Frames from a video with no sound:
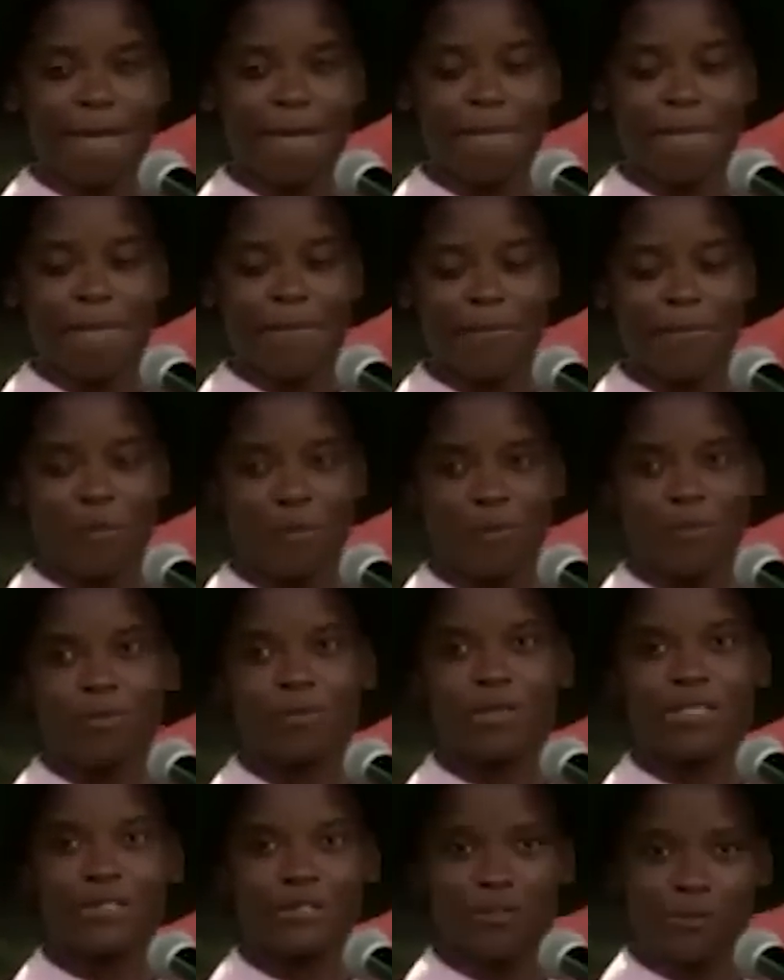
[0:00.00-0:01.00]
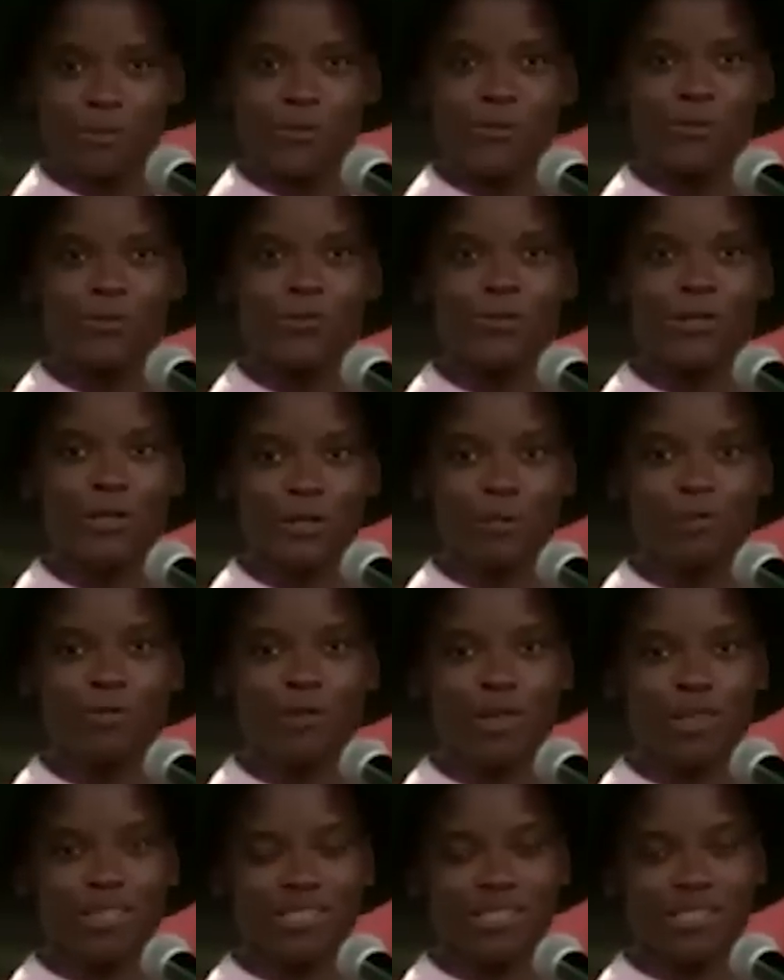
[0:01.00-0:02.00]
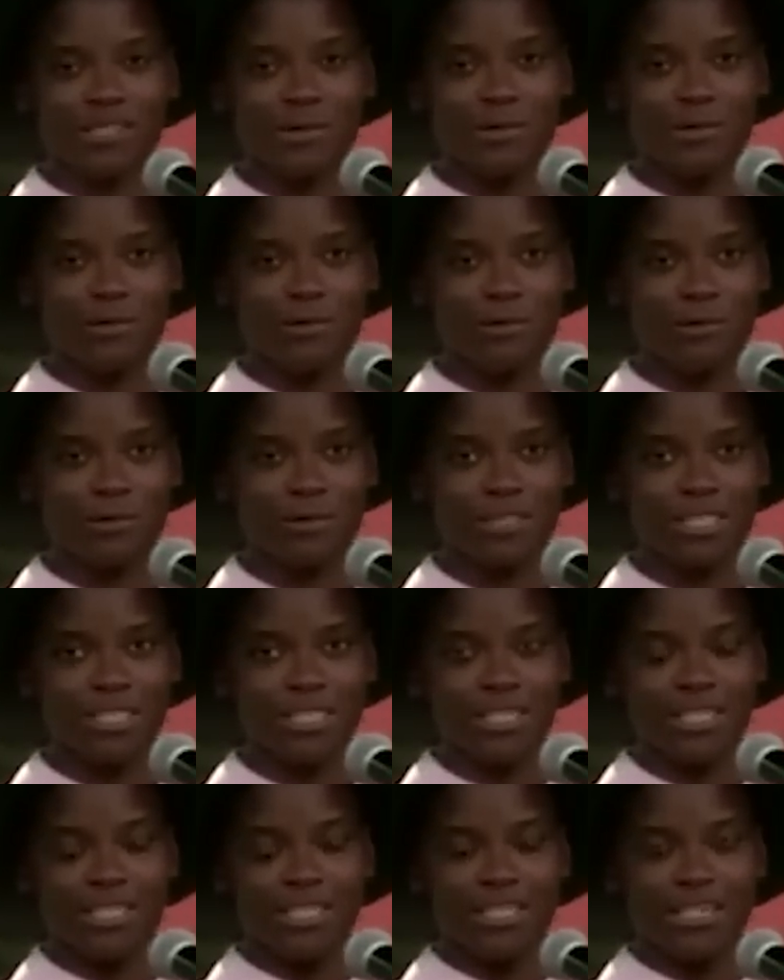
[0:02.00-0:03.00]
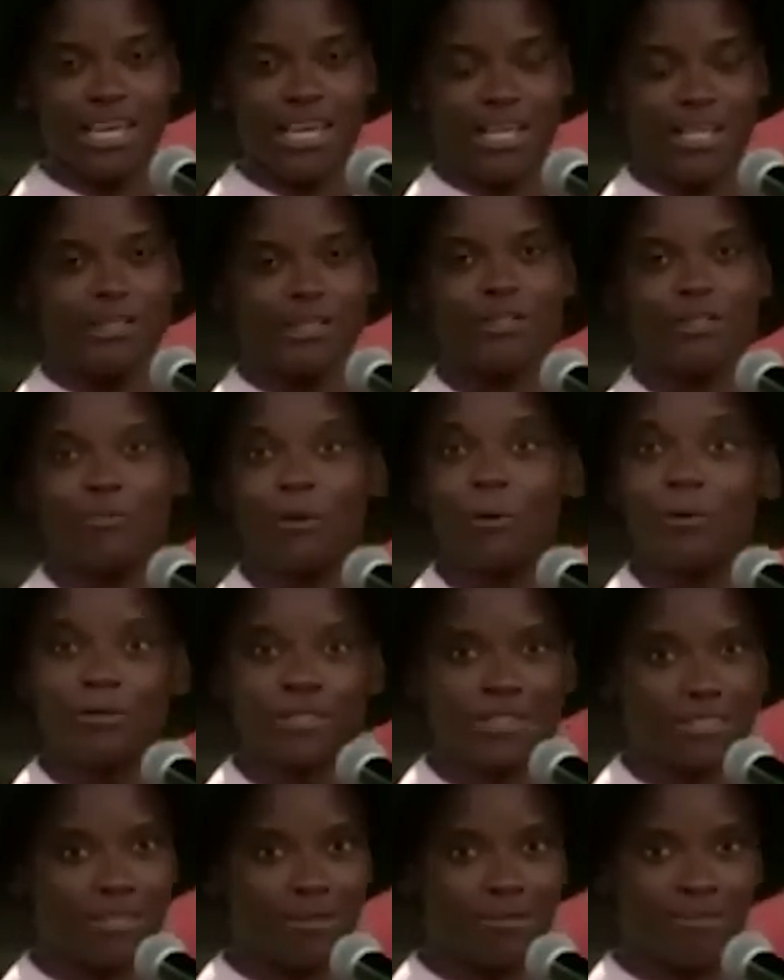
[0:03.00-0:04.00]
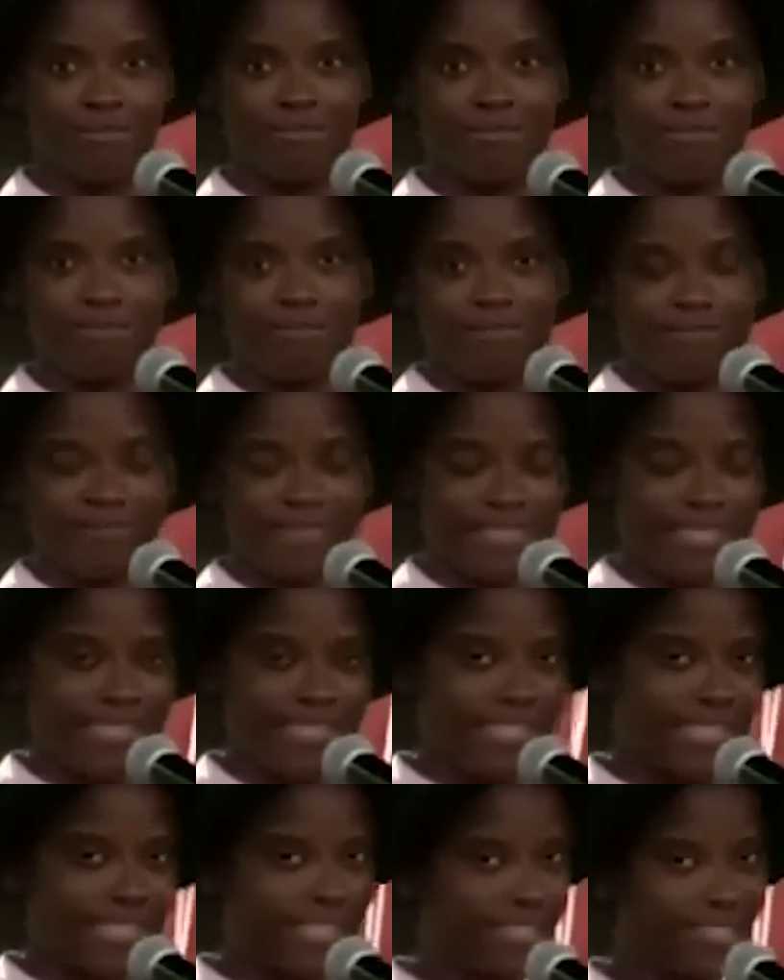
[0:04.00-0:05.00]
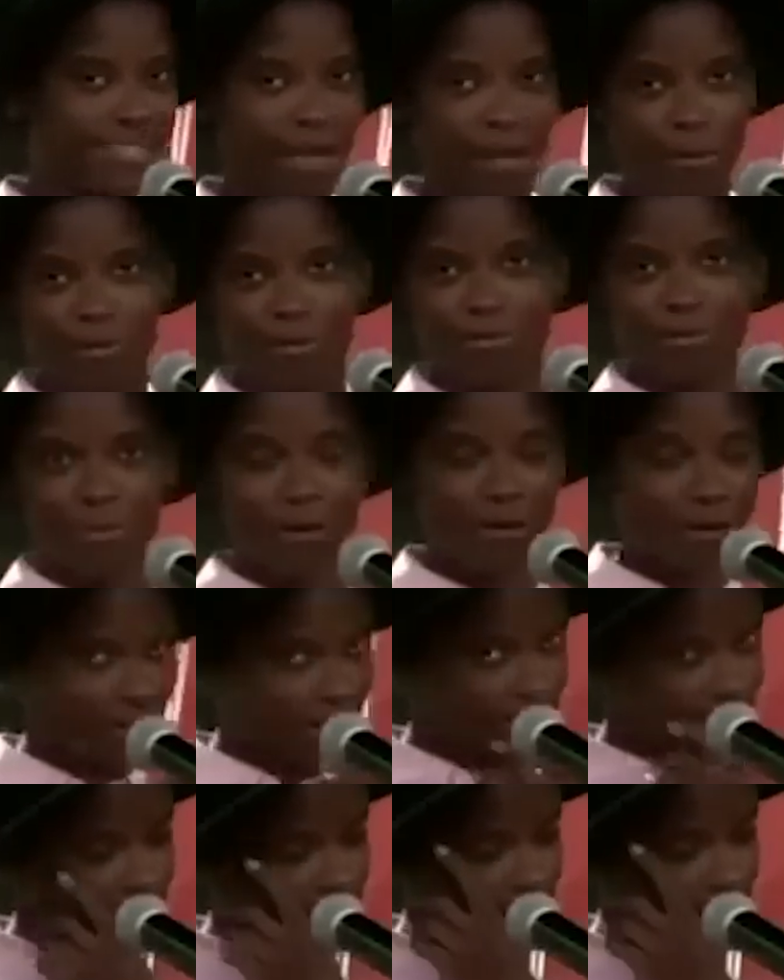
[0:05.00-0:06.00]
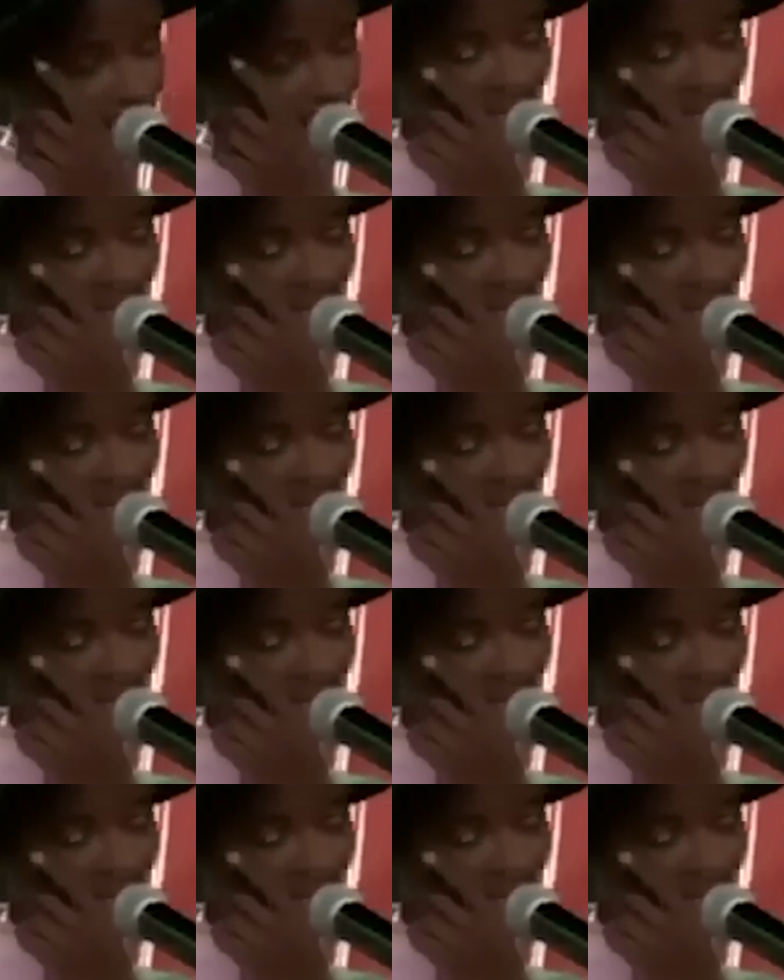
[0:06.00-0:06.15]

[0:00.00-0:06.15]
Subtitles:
Those are my two good brothers in the Lord. And he spoke to them in times past and